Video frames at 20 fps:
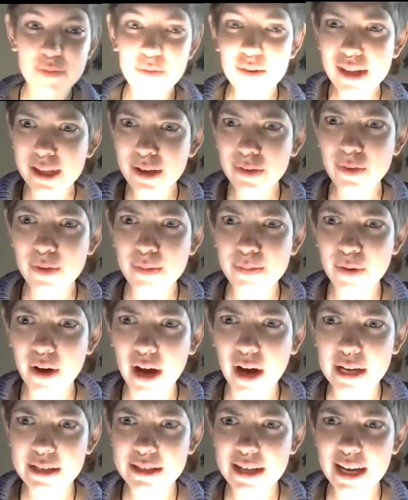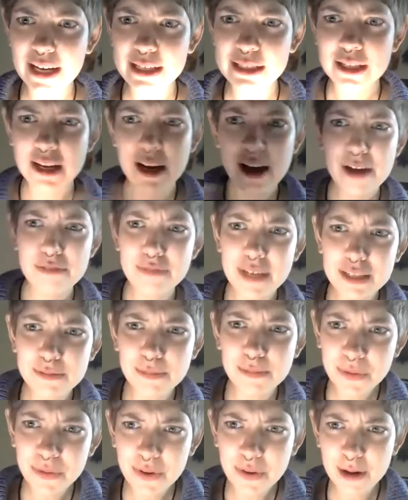really cool projects. It makes
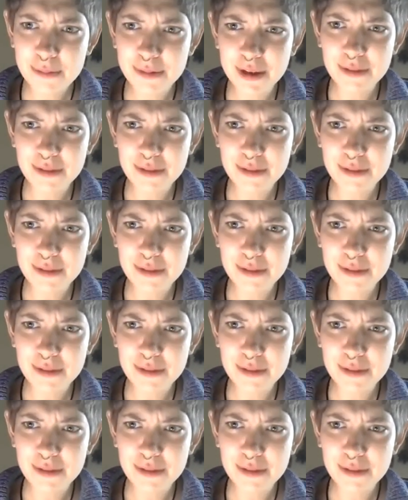me want to be a